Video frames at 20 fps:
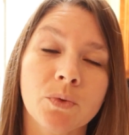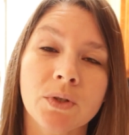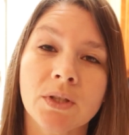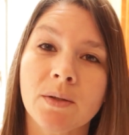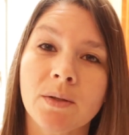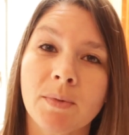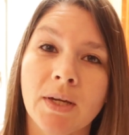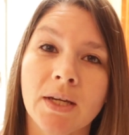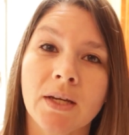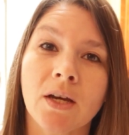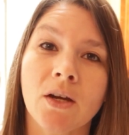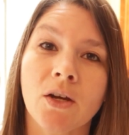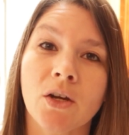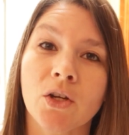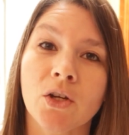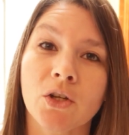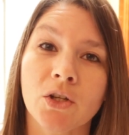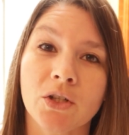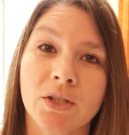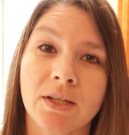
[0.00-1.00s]
really make a
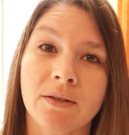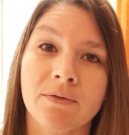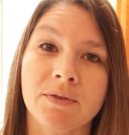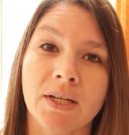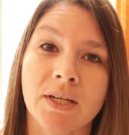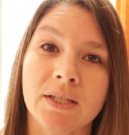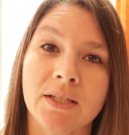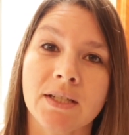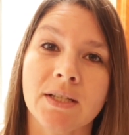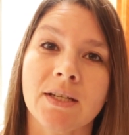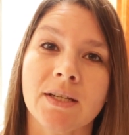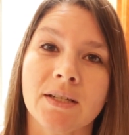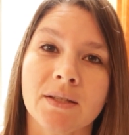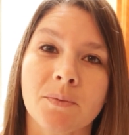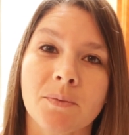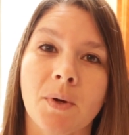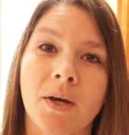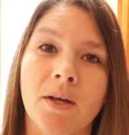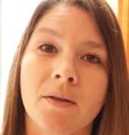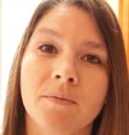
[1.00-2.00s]
good gift idea as
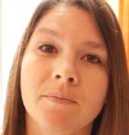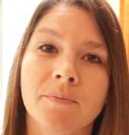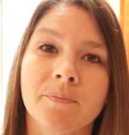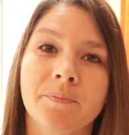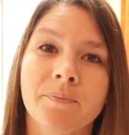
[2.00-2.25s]
well.